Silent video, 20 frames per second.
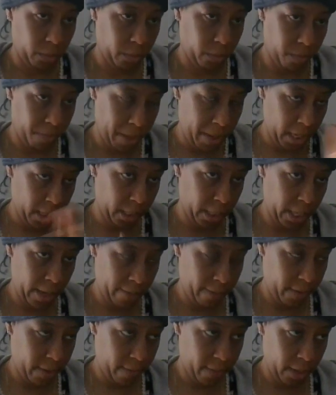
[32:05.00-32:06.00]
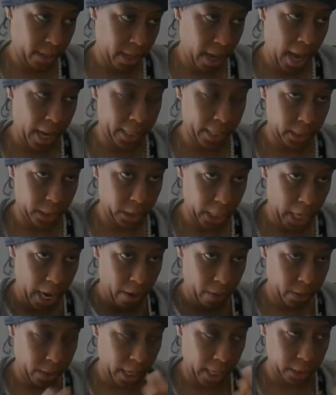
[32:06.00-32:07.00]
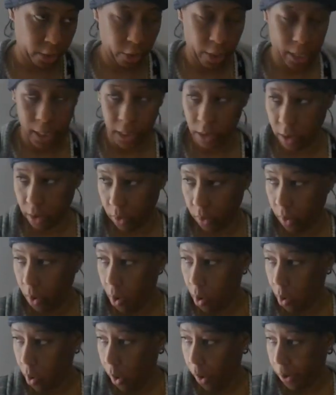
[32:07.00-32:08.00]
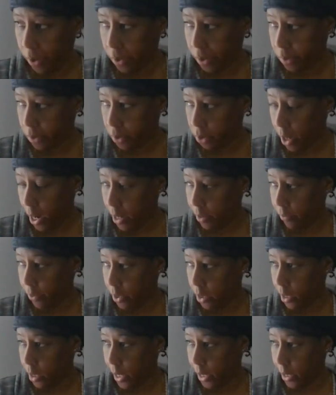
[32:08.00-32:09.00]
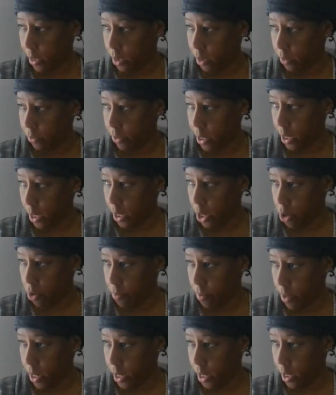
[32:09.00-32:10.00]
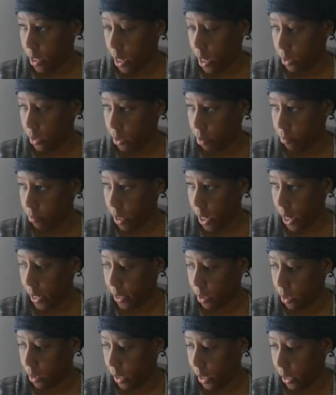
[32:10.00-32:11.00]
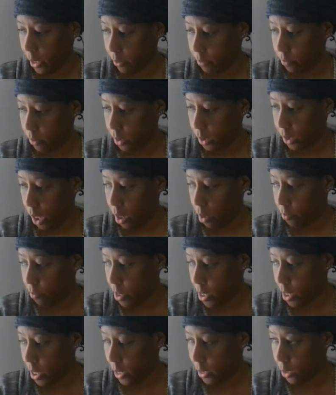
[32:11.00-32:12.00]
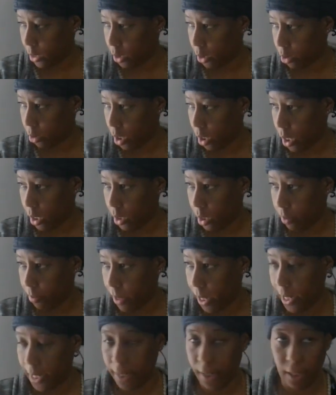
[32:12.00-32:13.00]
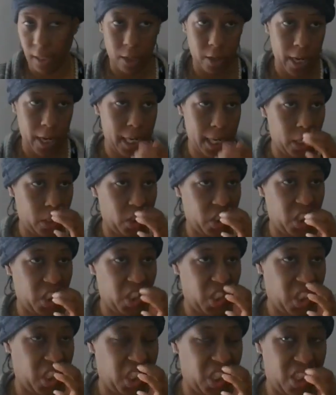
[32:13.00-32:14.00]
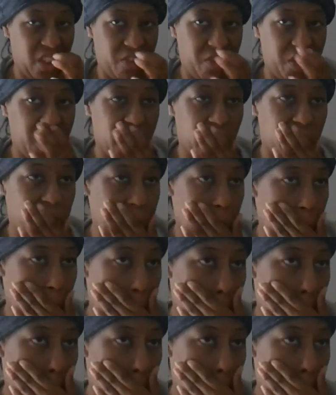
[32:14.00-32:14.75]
you barely, if you even got in the shower and got dressed, try to feel like a freaking human and not some kind of like zombie that just crawled up out of the ground, you know, filthy.